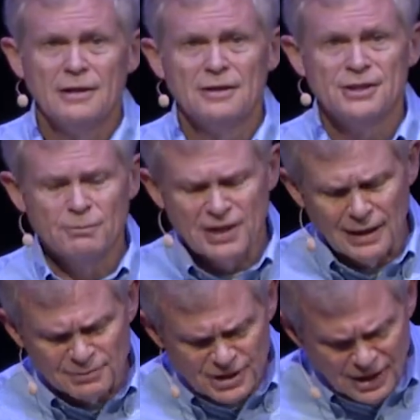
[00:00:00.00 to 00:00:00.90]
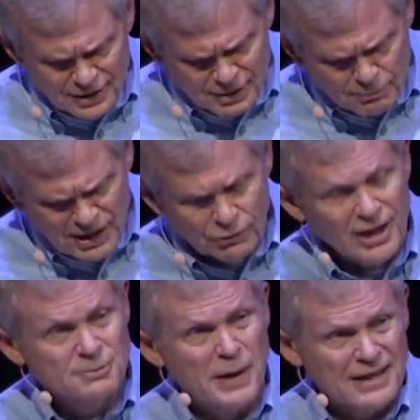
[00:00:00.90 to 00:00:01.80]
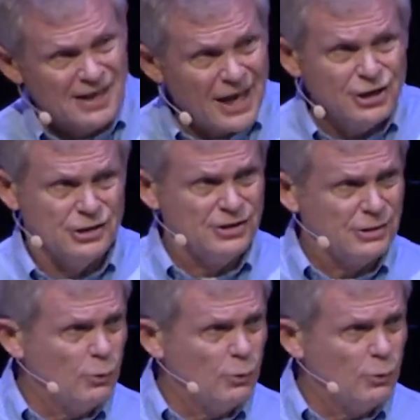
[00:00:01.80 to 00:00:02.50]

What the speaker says: Sometimes God doesn't meet our expectations,